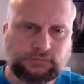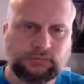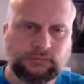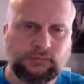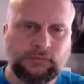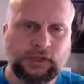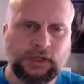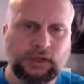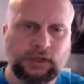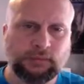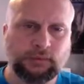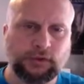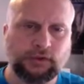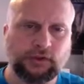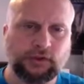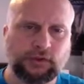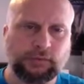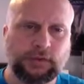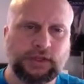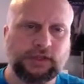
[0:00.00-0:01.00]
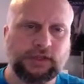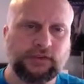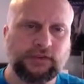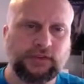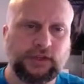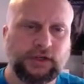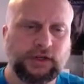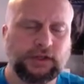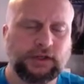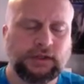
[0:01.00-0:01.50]
And I'll put a space
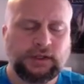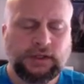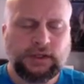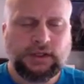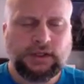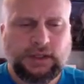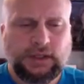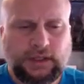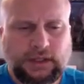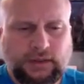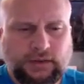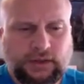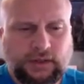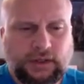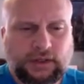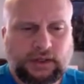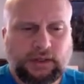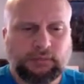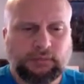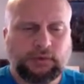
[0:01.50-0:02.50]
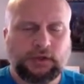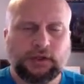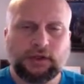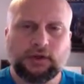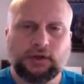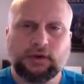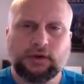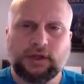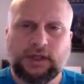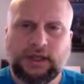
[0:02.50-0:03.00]
there. And then I'm going to
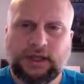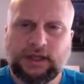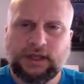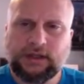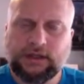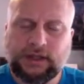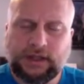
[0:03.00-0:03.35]
go ahead